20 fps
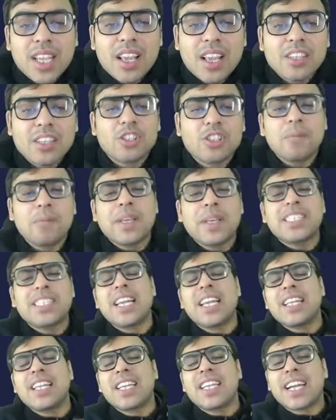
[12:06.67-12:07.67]
So
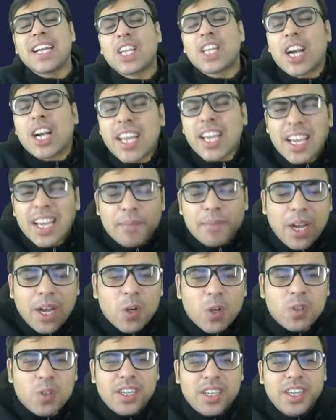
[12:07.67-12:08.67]
basically, they are talking
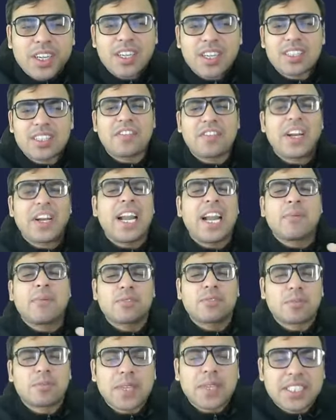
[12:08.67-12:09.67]
about the freedom
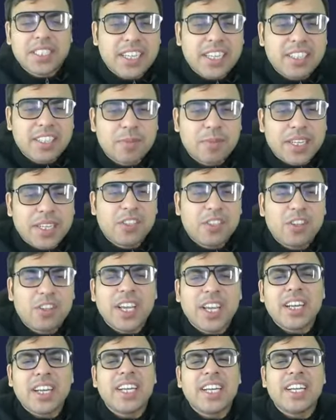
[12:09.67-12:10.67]
of speech and expression. You
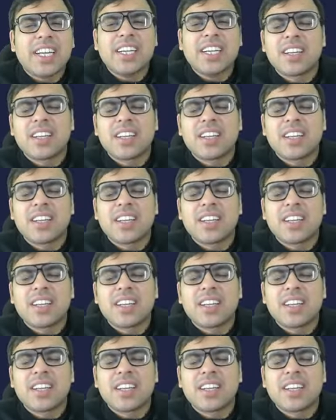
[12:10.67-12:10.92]
can read it.